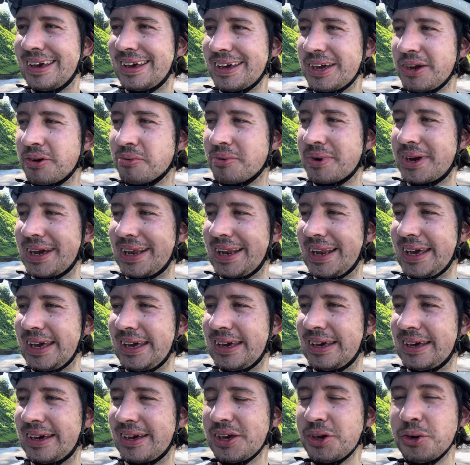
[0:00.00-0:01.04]

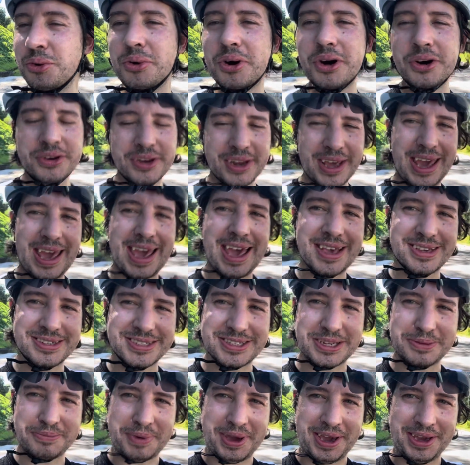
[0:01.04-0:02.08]
You
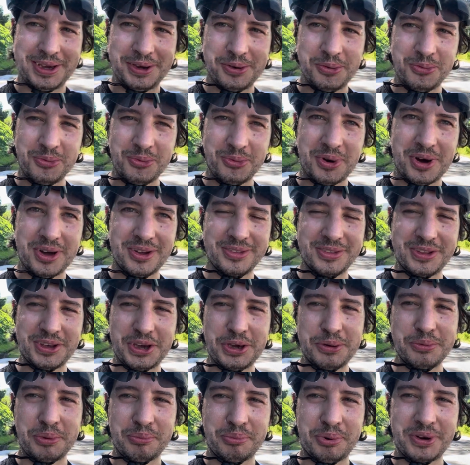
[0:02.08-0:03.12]
underestimate what the
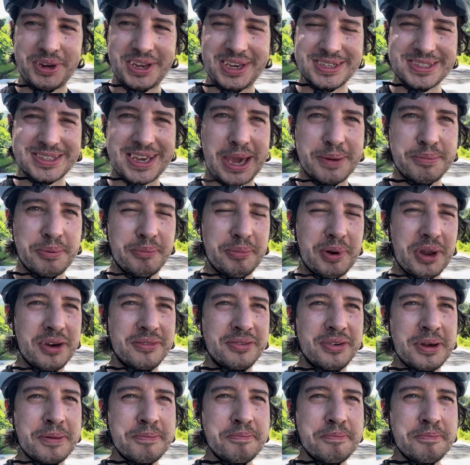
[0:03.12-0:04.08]
human body is capable of.